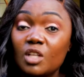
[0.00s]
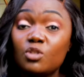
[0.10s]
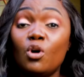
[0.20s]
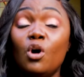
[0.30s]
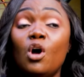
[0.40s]

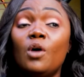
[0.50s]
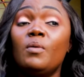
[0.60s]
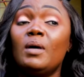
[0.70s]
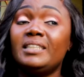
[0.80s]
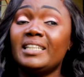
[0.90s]
So
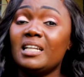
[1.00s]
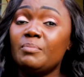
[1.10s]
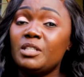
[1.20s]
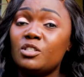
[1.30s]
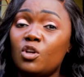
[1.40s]
they were
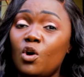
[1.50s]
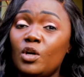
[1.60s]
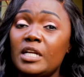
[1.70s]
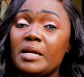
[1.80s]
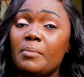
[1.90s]
taking me
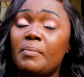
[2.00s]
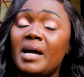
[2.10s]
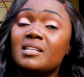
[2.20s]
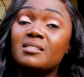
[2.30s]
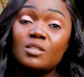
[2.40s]
slowly
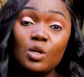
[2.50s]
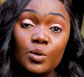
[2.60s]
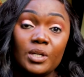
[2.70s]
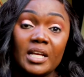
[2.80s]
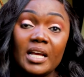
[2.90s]
by
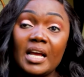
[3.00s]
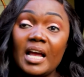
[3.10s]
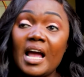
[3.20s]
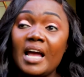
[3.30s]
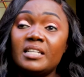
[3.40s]
slowly.
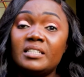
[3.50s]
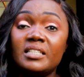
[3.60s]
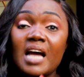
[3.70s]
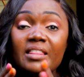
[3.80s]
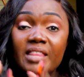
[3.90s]
And
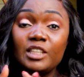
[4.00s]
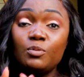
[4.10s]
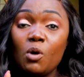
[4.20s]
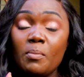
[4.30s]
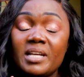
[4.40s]
at
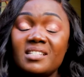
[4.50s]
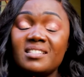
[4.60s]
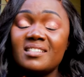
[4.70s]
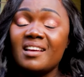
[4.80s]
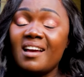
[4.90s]
that
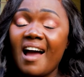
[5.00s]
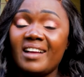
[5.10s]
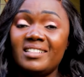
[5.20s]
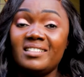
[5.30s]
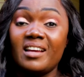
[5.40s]
moment,
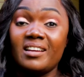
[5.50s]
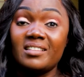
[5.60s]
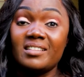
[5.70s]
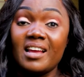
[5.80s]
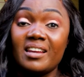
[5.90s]
I didn't
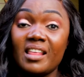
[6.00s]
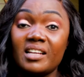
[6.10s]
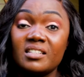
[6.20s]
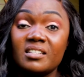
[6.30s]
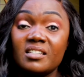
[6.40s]
understand
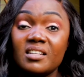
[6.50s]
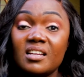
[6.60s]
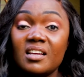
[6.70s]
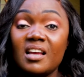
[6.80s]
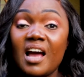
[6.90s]
that.
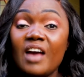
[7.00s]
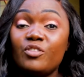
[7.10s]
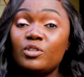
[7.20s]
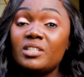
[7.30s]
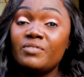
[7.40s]
I
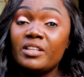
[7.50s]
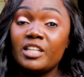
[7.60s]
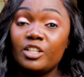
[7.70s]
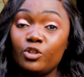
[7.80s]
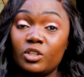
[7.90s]
thought even
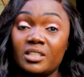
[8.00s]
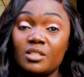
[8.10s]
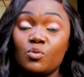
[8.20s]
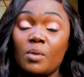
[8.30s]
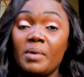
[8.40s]
the
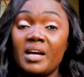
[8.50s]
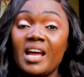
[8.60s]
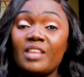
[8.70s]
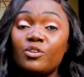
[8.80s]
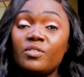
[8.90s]
doctors were bad.
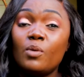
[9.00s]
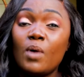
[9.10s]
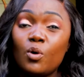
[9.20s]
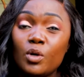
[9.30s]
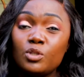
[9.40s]
I thought they
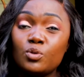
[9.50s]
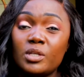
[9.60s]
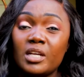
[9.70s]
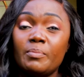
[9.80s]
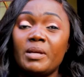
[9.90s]
were going to
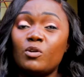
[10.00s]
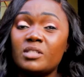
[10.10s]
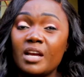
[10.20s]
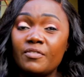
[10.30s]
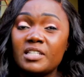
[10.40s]
kill me,
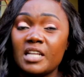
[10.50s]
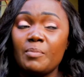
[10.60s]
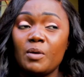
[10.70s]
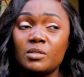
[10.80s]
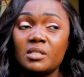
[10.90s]
because every time